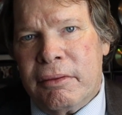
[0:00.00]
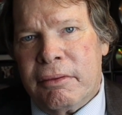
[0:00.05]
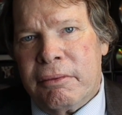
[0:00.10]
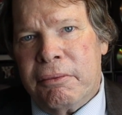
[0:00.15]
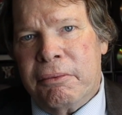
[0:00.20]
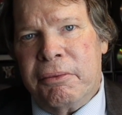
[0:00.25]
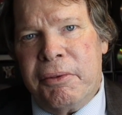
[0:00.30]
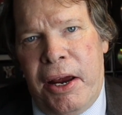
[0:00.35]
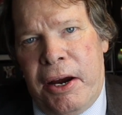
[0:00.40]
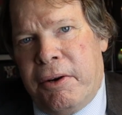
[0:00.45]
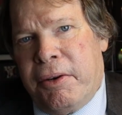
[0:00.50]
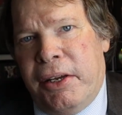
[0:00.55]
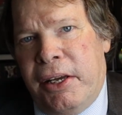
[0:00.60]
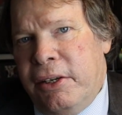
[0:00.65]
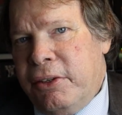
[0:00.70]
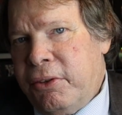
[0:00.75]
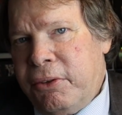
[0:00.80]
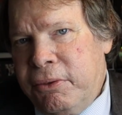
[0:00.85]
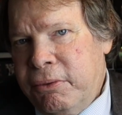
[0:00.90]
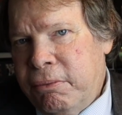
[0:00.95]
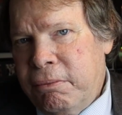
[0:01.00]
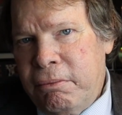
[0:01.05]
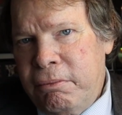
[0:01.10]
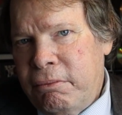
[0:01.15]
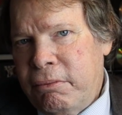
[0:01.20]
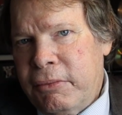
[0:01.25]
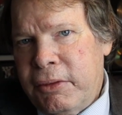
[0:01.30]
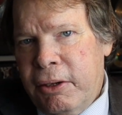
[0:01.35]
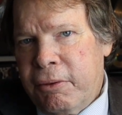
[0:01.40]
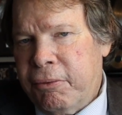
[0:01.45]
various
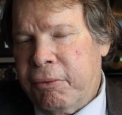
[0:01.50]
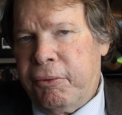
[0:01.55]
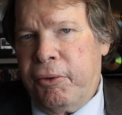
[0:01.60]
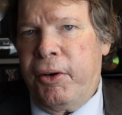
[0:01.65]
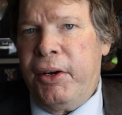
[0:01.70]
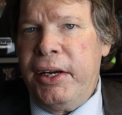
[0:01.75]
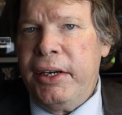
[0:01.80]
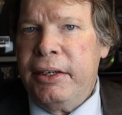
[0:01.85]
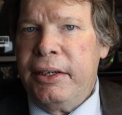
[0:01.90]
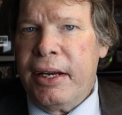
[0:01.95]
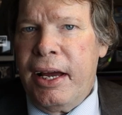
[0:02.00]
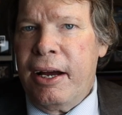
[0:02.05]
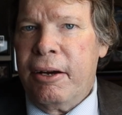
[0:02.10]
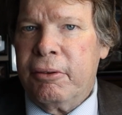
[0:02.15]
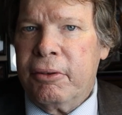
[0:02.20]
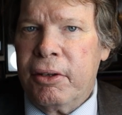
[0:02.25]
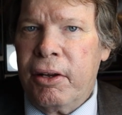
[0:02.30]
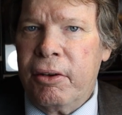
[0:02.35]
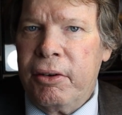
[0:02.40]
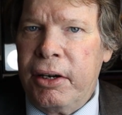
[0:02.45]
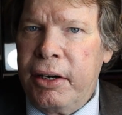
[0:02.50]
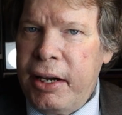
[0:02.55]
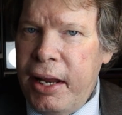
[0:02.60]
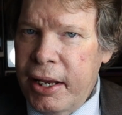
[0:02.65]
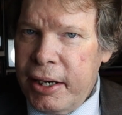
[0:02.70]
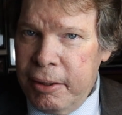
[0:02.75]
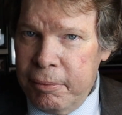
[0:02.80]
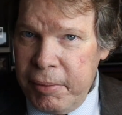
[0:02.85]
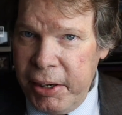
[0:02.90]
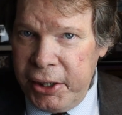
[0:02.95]
free downloaded
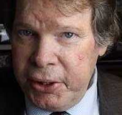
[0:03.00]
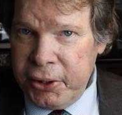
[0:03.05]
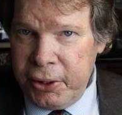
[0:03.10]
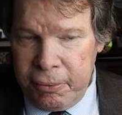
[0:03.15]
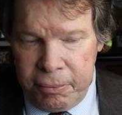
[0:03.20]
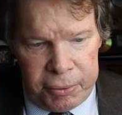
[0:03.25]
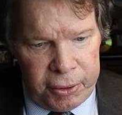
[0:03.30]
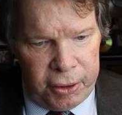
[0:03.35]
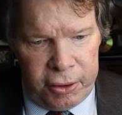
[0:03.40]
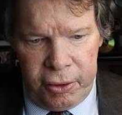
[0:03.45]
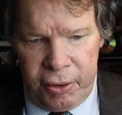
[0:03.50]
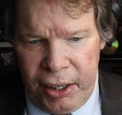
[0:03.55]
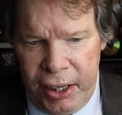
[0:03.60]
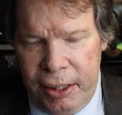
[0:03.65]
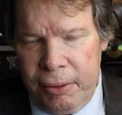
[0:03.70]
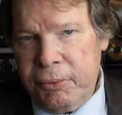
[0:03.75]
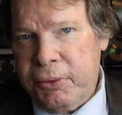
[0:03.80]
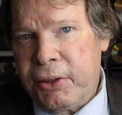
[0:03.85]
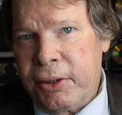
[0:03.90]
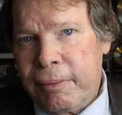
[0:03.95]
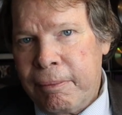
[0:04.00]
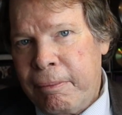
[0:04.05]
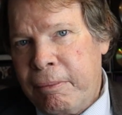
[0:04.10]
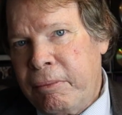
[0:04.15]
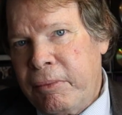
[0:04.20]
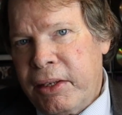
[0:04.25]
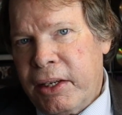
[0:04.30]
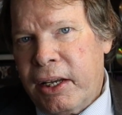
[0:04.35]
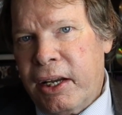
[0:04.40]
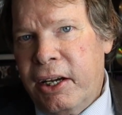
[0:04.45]
animation programs and
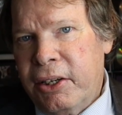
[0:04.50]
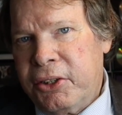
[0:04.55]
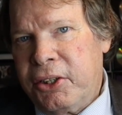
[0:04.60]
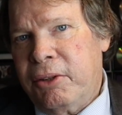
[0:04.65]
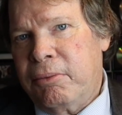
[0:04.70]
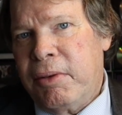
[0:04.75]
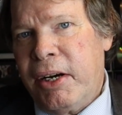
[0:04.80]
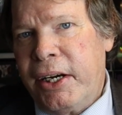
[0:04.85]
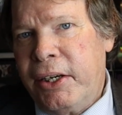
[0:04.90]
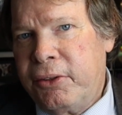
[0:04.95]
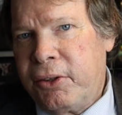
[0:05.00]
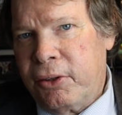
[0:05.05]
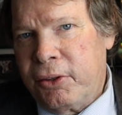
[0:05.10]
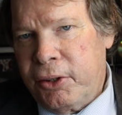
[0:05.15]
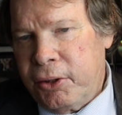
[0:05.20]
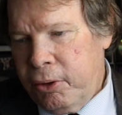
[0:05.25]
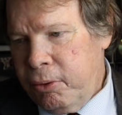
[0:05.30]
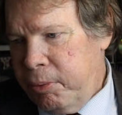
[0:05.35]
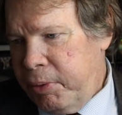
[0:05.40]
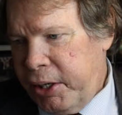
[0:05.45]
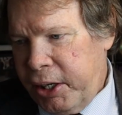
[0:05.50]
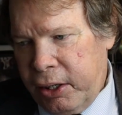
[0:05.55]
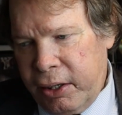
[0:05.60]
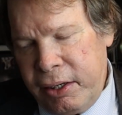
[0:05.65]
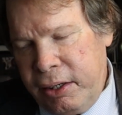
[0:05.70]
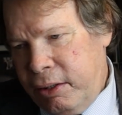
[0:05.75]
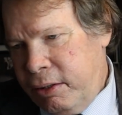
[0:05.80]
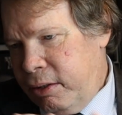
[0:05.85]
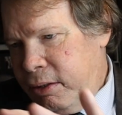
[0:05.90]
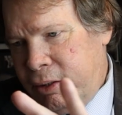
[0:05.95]
customize a little bit of
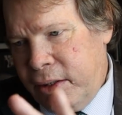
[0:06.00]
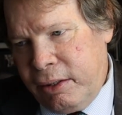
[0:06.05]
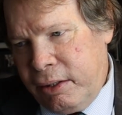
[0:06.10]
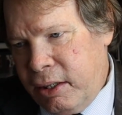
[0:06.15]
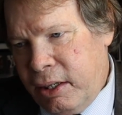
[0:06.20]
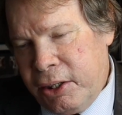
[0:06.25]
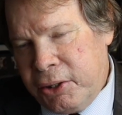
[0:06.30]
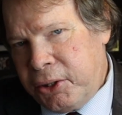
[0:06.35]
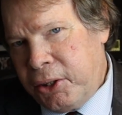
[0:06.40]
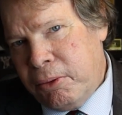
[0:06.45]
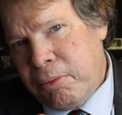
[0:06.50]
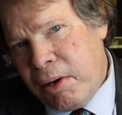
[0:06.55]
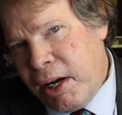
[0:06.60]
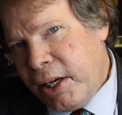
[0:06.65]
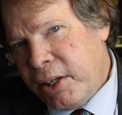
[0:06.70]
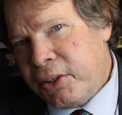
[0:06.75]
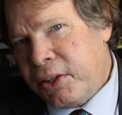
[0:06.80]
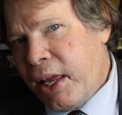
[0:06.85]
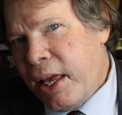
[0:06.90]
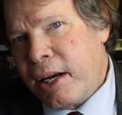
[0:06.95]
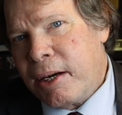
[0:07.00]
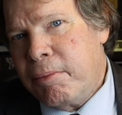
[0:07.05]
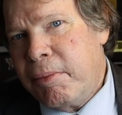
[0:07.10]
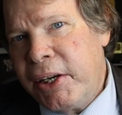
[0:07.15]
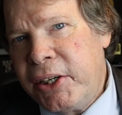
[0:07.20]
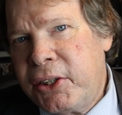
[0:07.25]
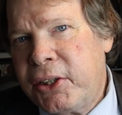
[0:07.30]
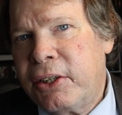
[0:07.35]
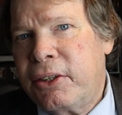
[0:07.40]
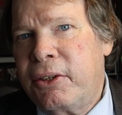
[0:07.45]
customized
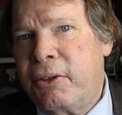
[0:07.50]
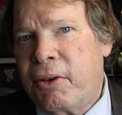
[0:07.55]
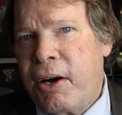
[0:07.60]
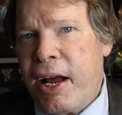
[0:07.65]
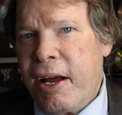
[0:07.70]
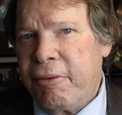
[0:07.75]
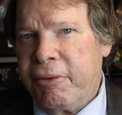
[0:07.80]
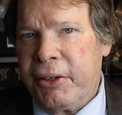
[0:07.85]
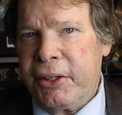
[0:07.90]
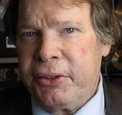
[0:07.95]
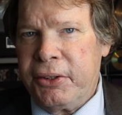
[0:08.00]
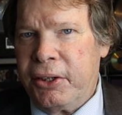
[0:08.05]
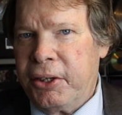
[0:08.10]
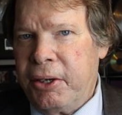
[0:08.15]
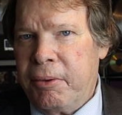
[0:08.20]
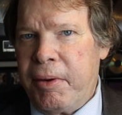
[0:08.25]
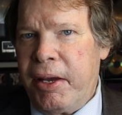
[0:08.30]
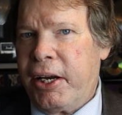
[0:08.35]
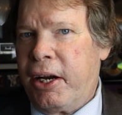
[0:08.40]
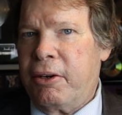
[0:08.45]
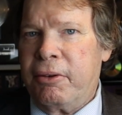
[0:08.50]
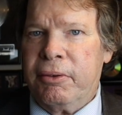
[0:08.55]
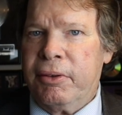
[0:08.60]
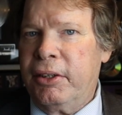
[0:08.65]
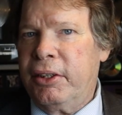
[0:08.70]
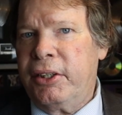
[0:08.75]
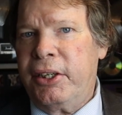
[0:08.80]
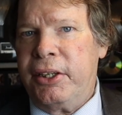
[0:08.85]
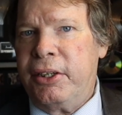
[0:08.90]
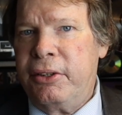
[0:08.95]
animation graphics, and you make a
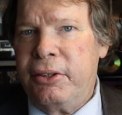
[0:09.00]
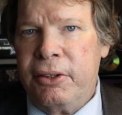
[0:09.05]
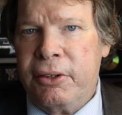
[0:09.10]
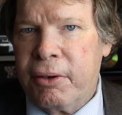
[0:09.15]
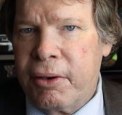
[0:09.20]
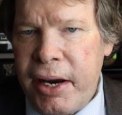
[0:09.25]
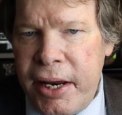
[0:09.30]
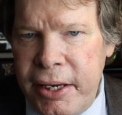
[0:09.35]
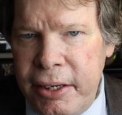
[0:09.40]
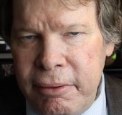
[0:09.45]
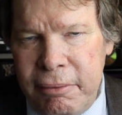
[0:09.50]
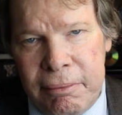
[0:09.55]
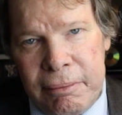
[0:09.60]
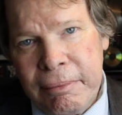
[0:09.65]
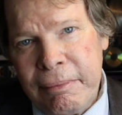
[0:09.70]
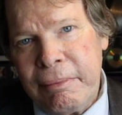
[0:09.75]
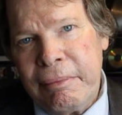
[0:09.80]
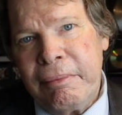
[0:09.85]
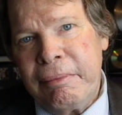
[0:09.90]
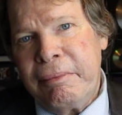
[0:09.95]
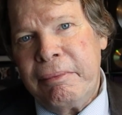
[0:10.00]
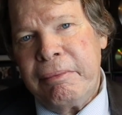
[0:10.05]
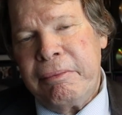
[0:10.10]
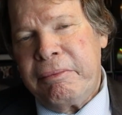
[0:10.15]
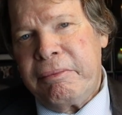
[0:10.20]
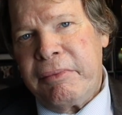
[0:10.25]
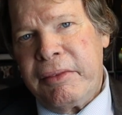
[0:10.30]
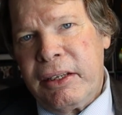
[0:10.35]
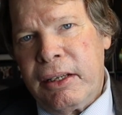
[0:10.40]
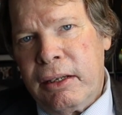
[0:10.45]
really great
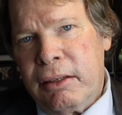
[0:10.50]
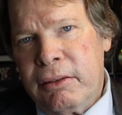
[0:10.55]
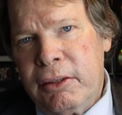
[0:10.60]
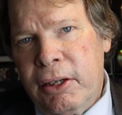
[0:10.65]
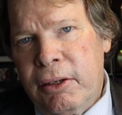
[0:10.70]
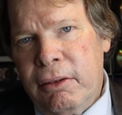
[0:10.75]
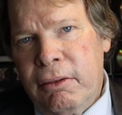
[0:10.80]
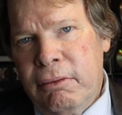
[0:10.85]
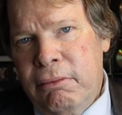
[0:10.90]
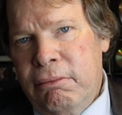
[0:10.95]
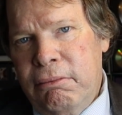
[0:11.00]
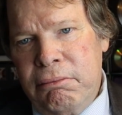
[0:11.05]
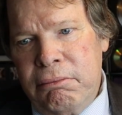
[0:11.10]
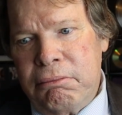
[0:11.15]
little